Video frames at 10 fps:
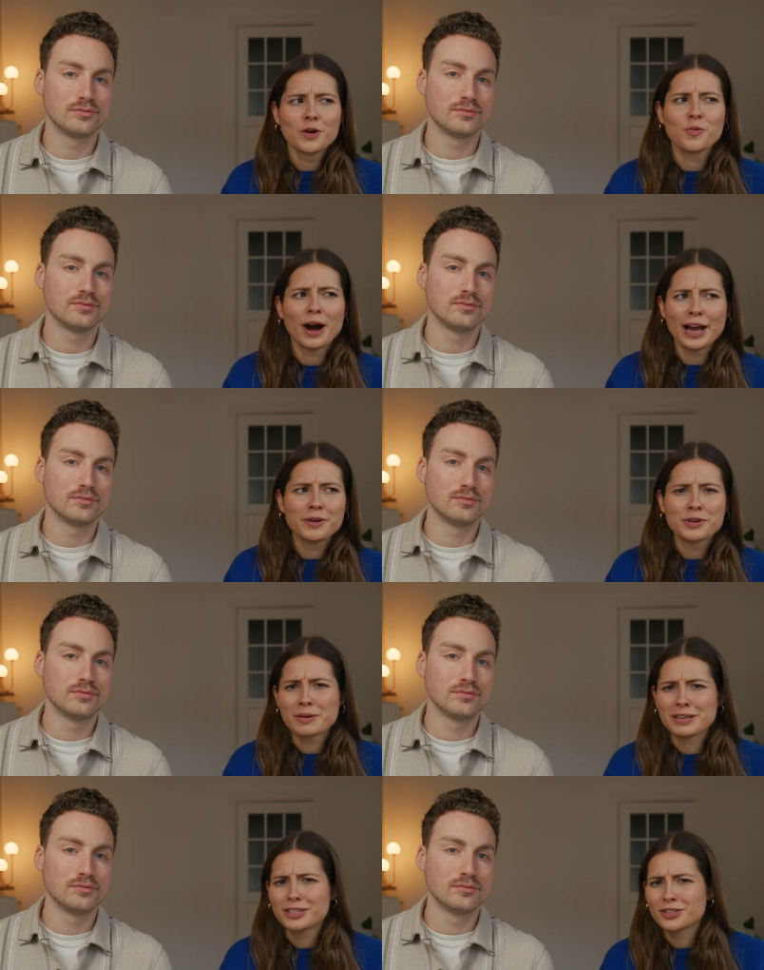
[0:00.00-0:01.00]
Speaker 1: why would I
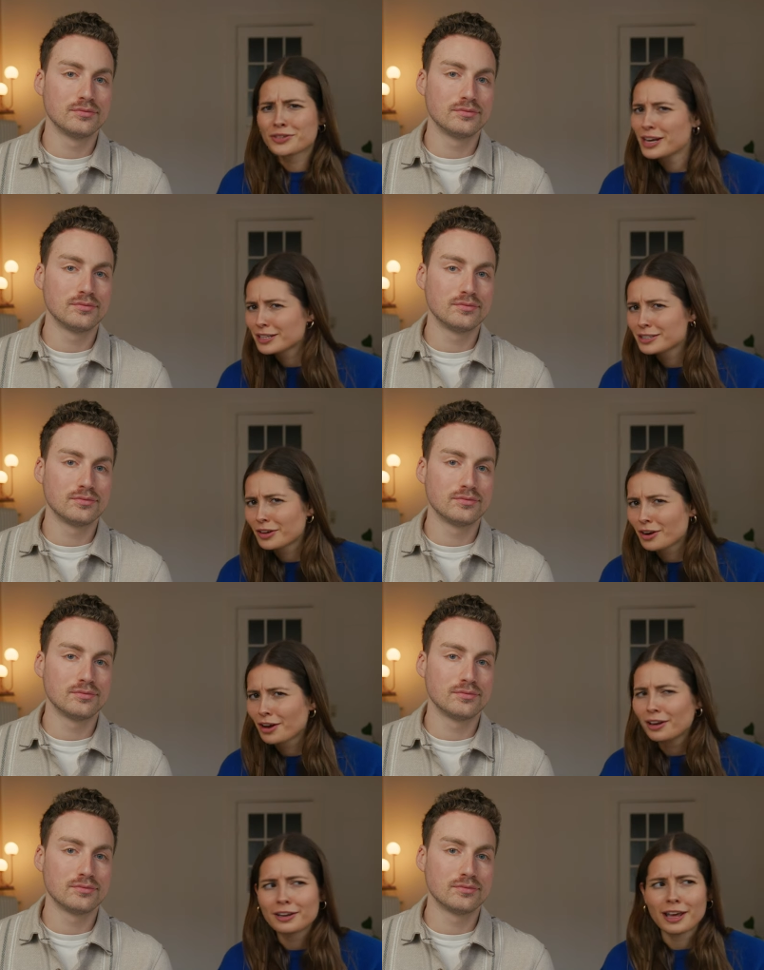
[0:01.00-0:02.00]
be stressed on a
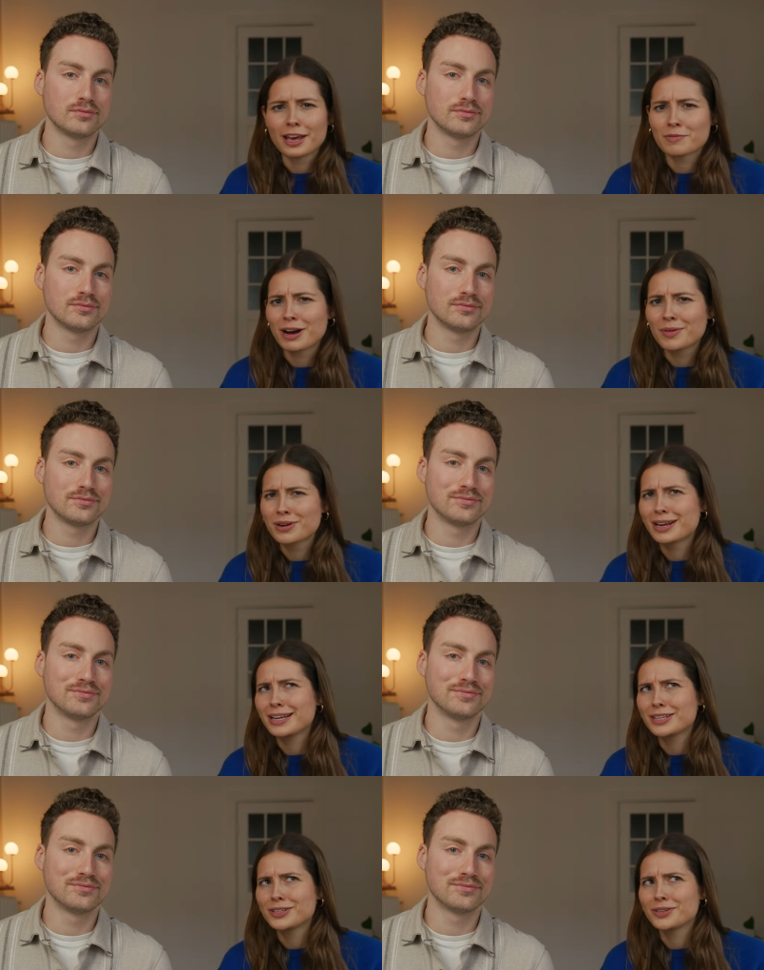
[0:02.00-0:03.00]
holiday, and why would I
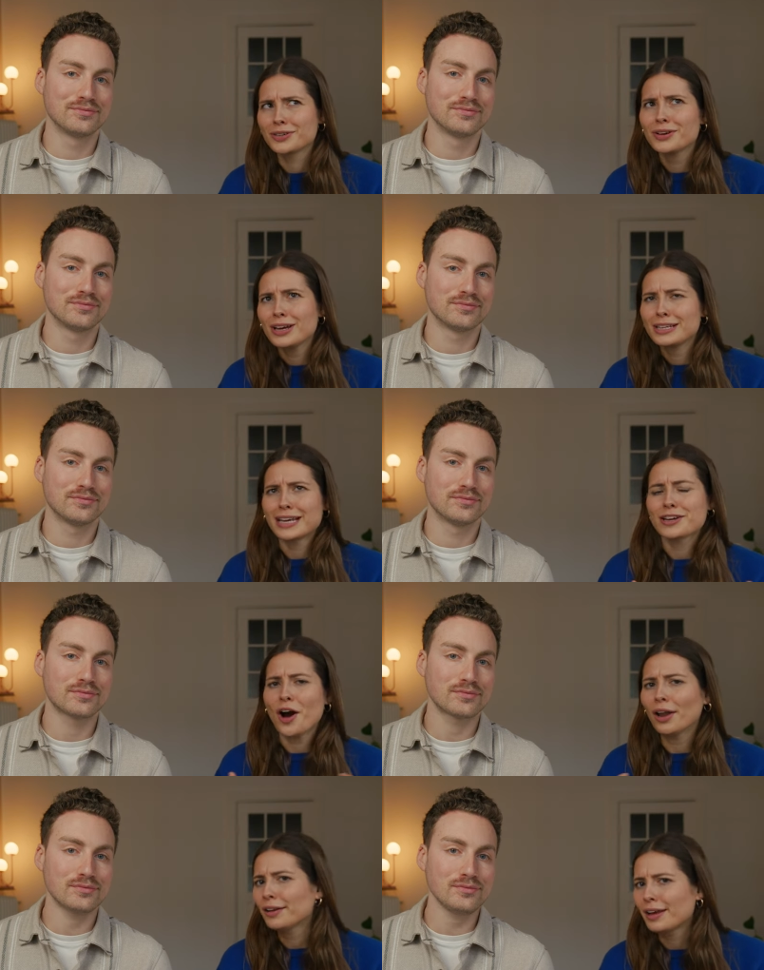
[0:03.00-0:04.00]
need to take a
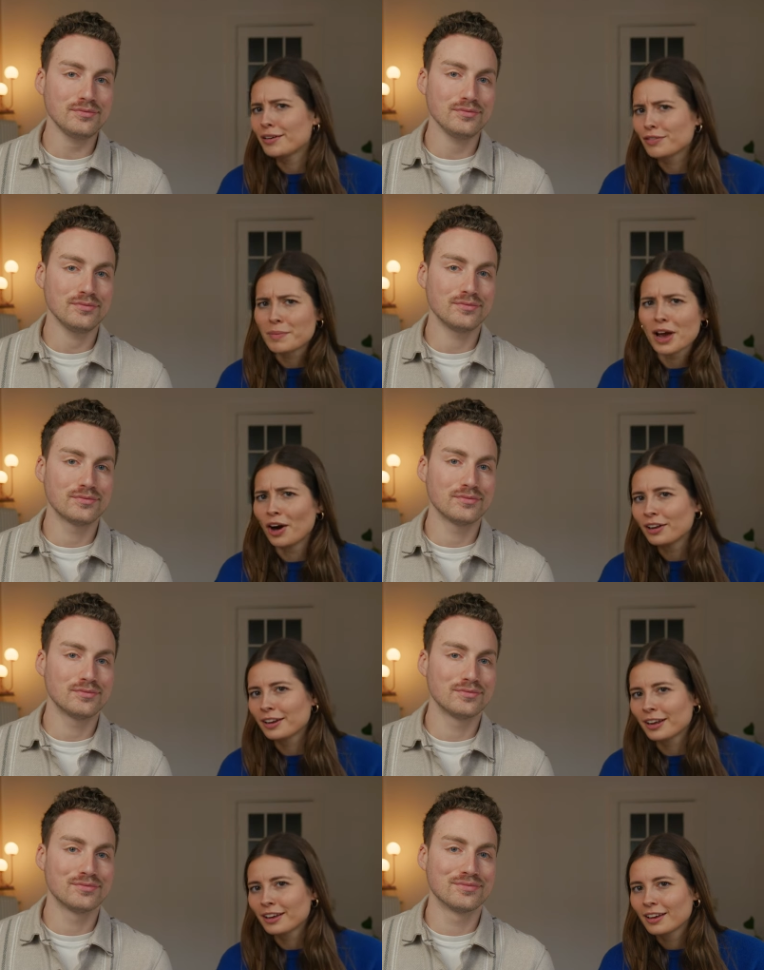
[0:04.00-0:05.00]
holiday from my
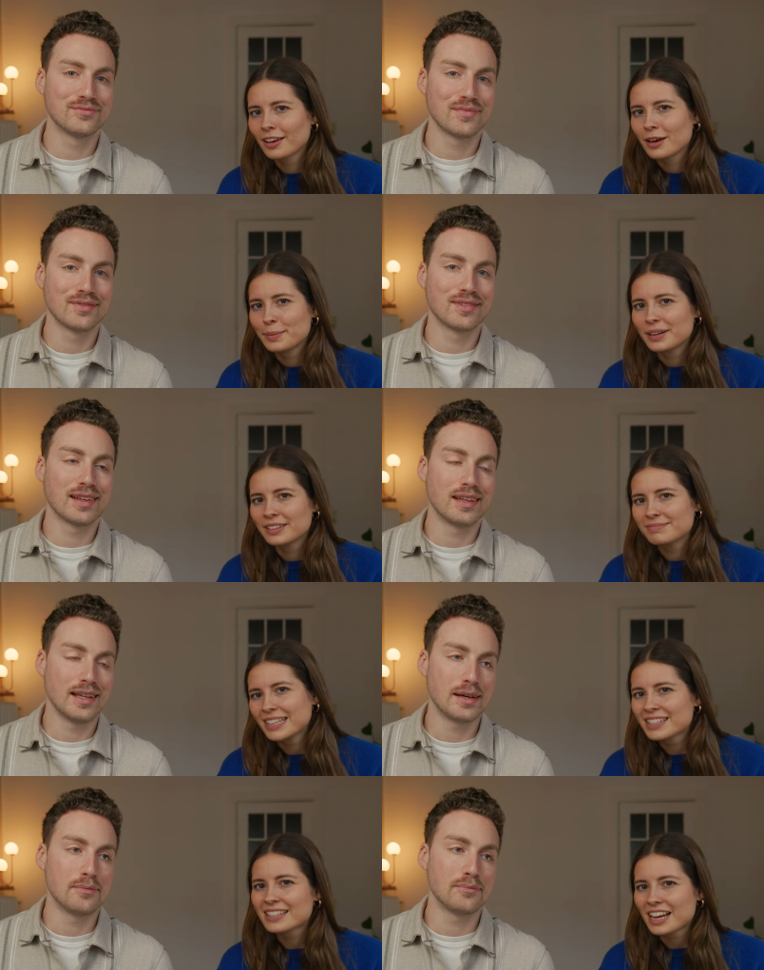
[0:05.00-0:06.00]
holiday? But
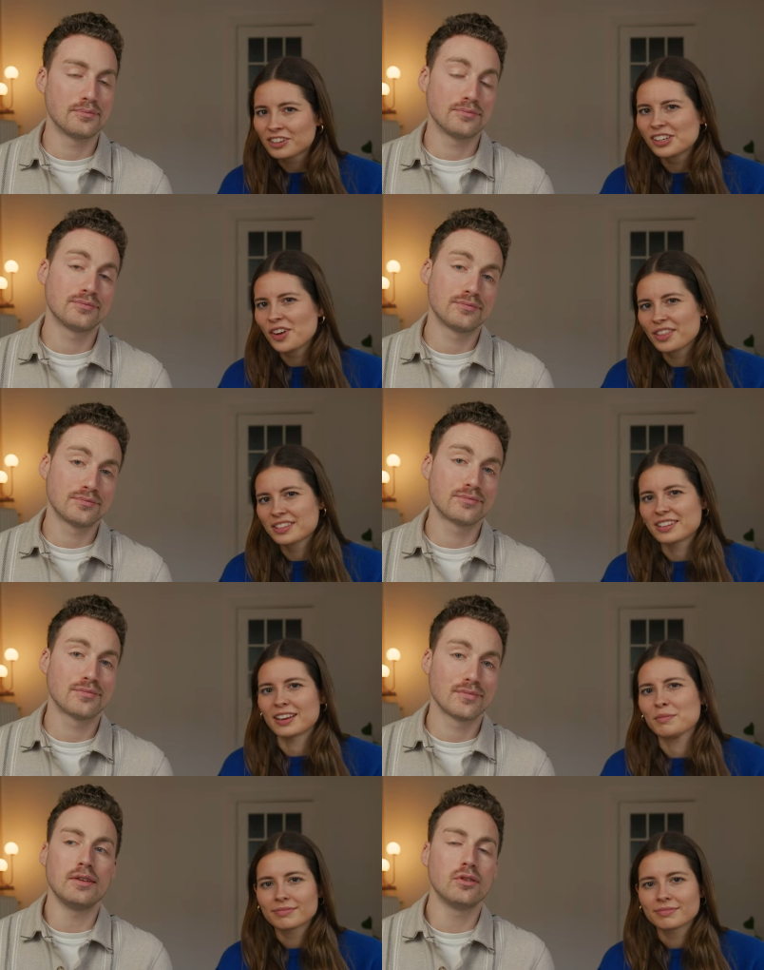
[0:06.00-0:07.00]
Speaker 2: it's actually not the same.
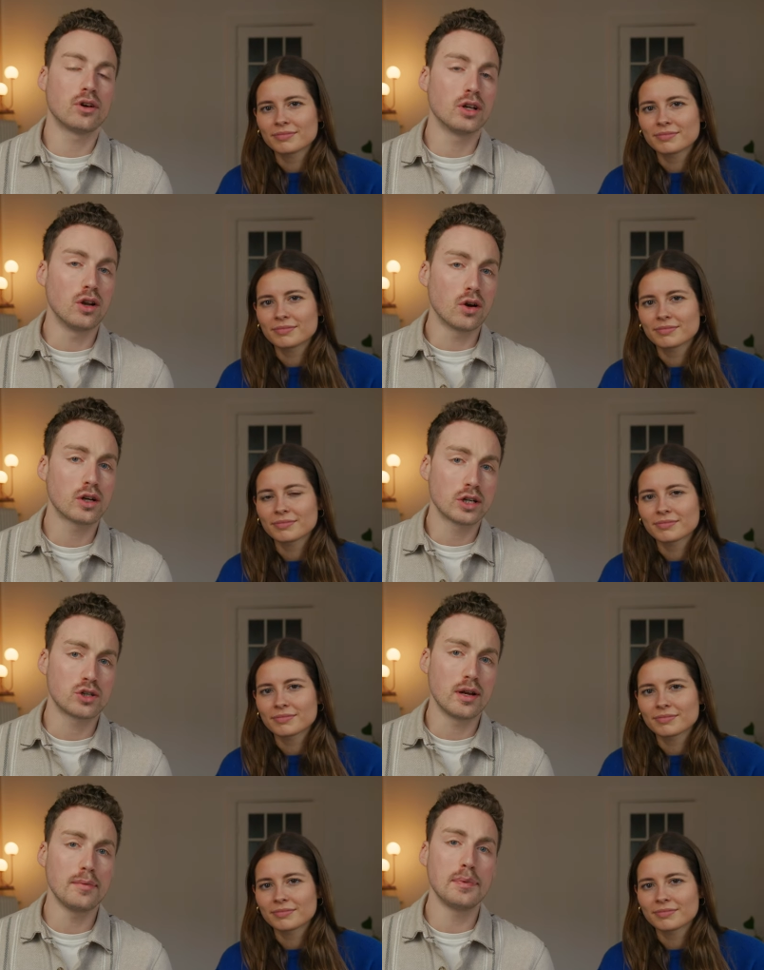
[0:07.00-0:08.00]
If you're on a longer
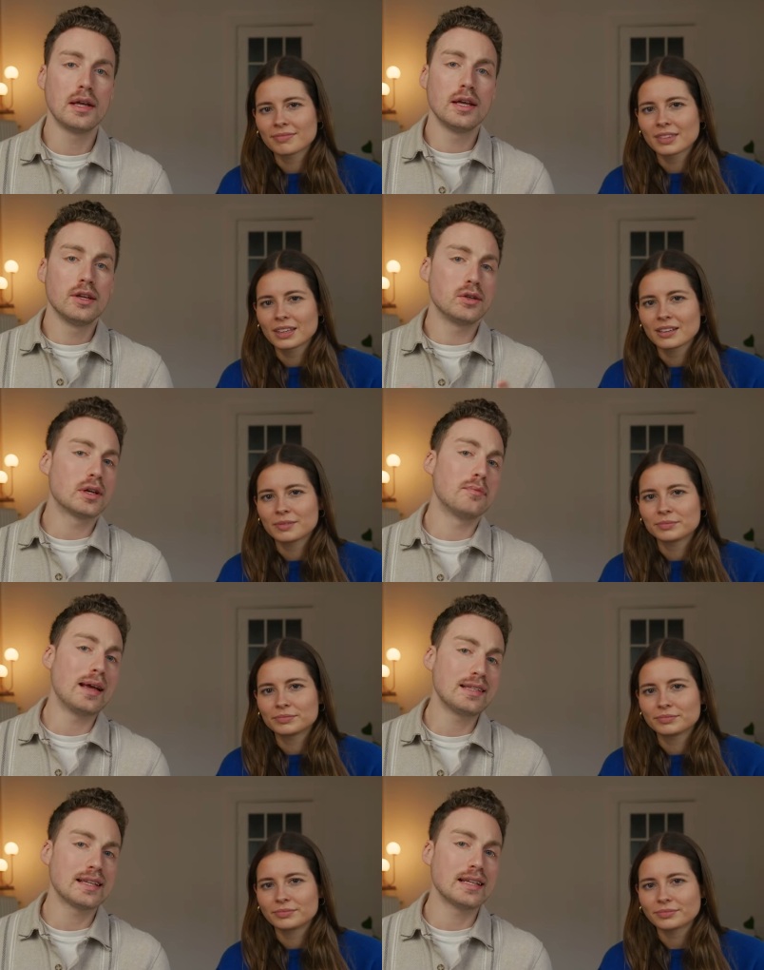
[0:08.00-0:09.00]
trip, you can
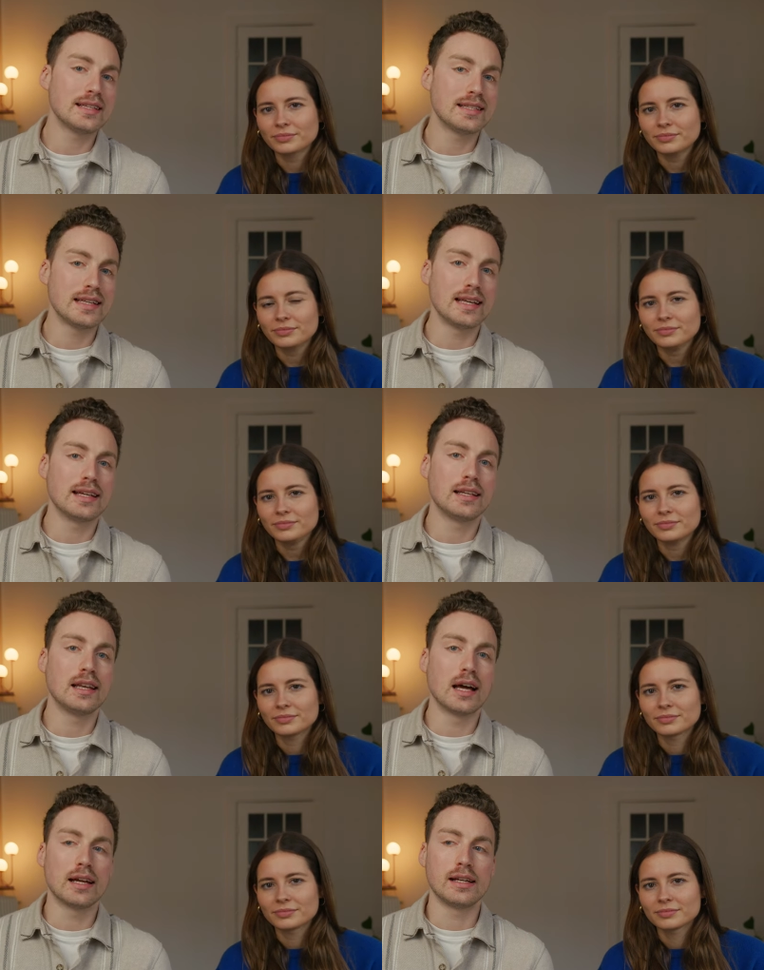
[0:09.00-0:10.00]
basically see it
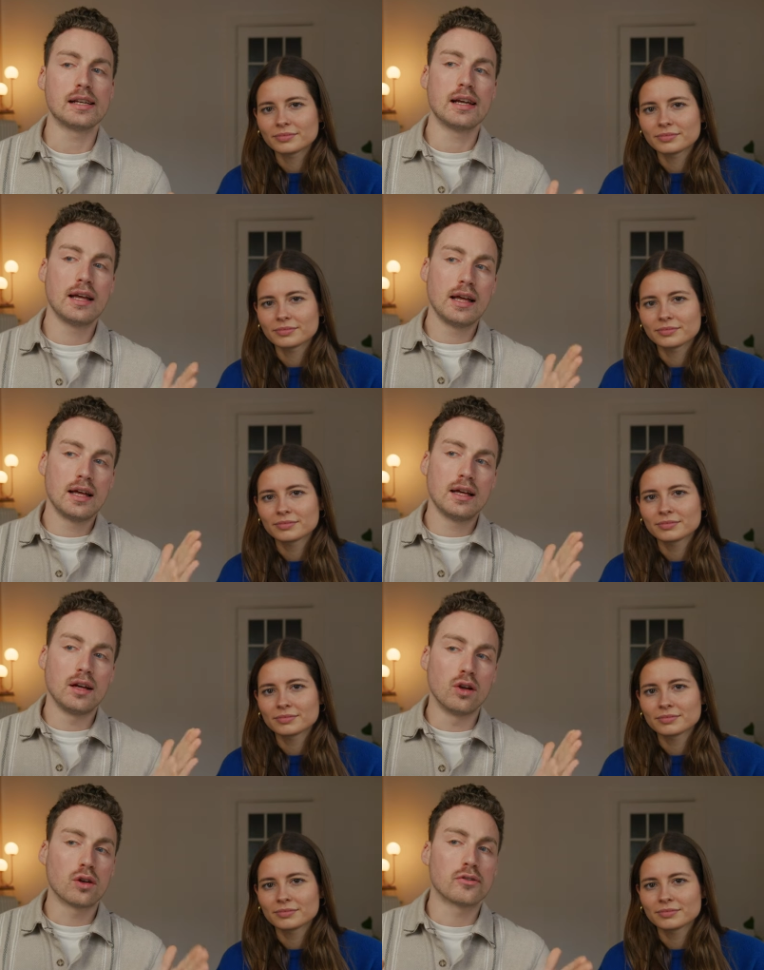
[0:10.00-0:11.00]
like
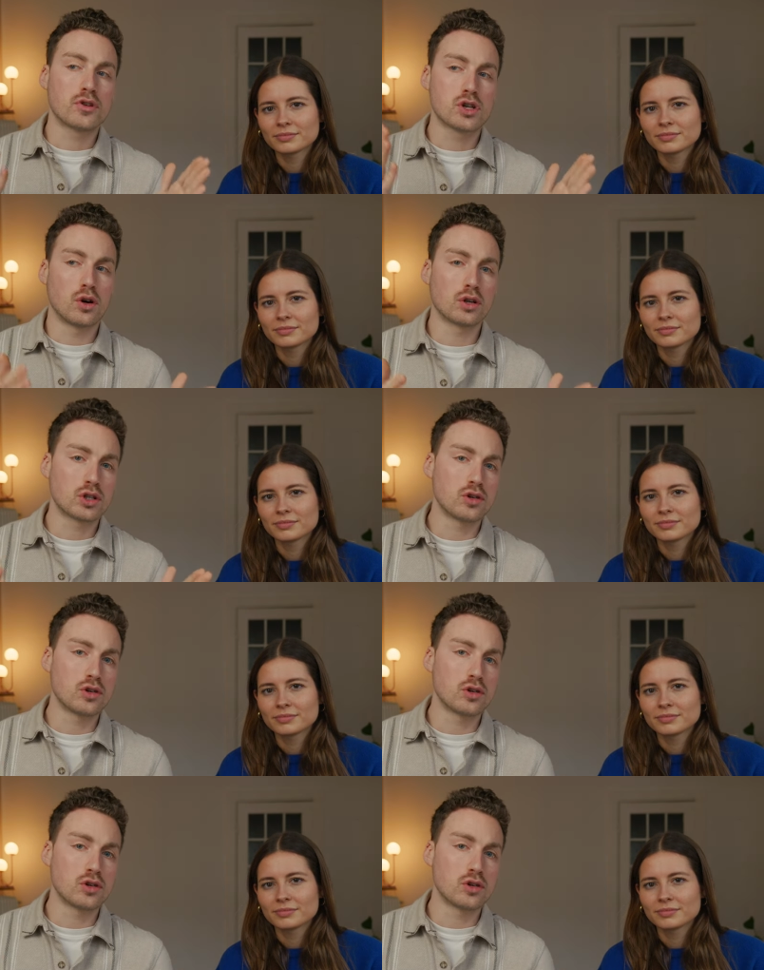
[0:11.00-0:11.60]
a lot of short